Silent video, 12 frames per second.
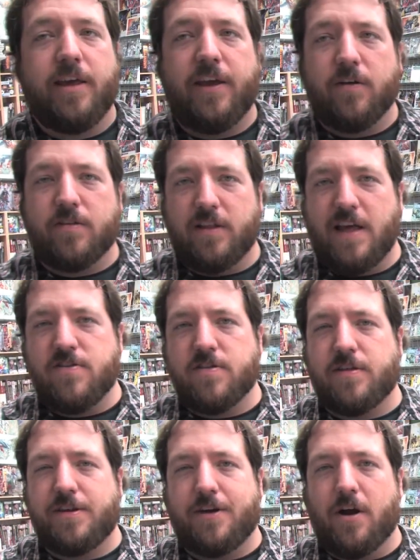Here's the
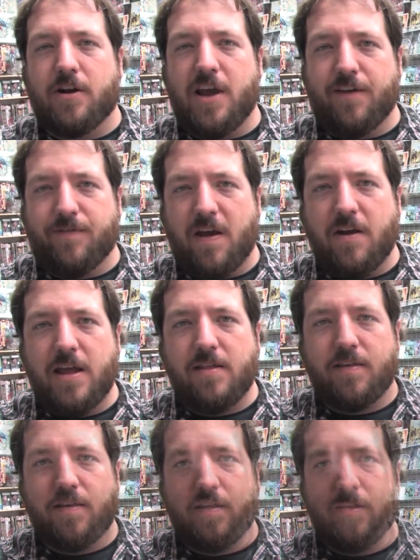Legends of the Dark Knight
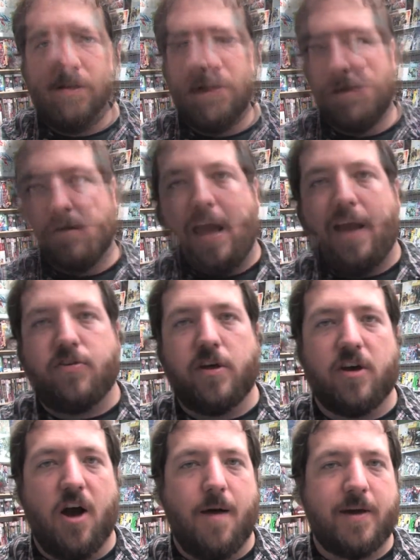variant. Here's
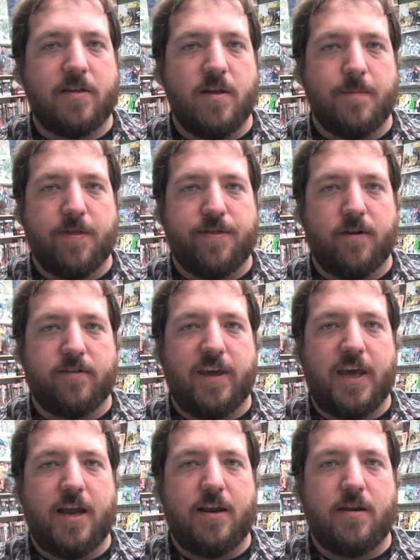Action Comics number
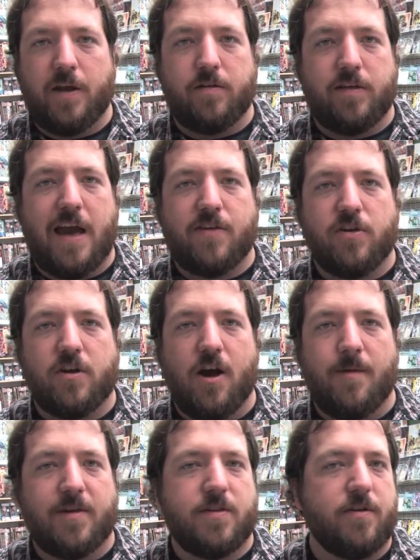13. Here's the Action
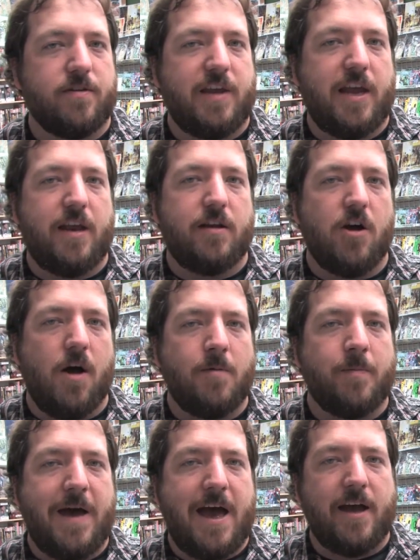Comics 13
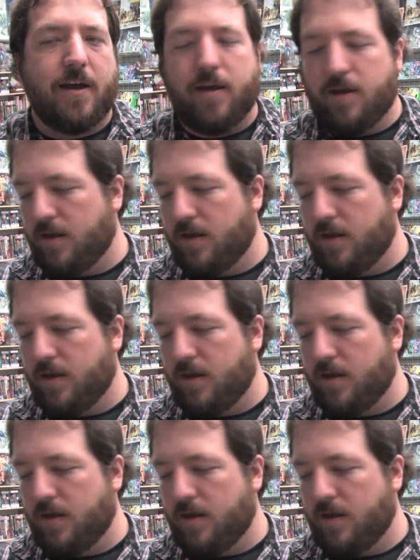combo pack.